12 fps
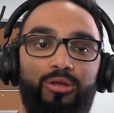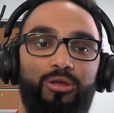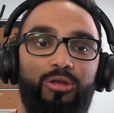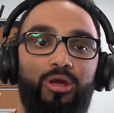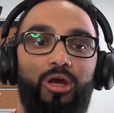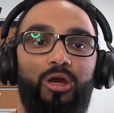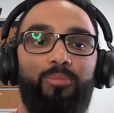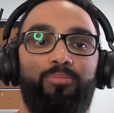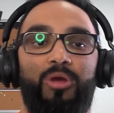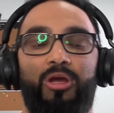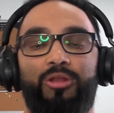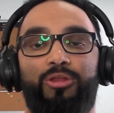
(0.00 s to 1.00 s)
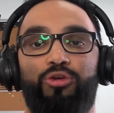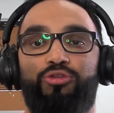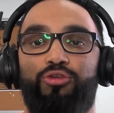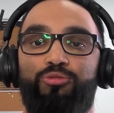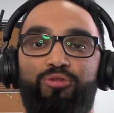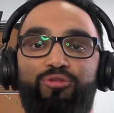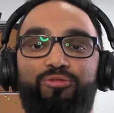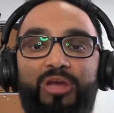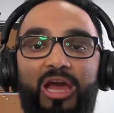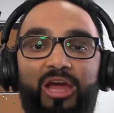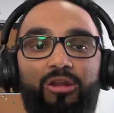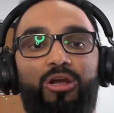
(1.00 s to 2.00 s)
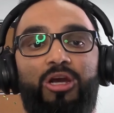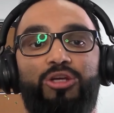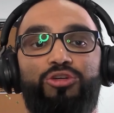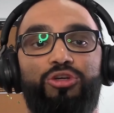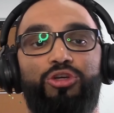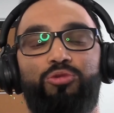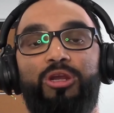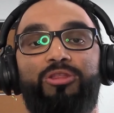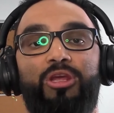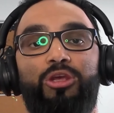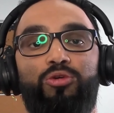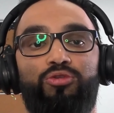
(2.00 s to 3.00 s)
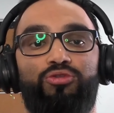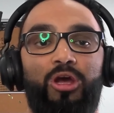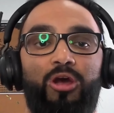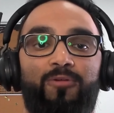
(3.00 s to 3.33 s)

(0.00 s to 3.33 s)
There's a specific analyzer unit they use.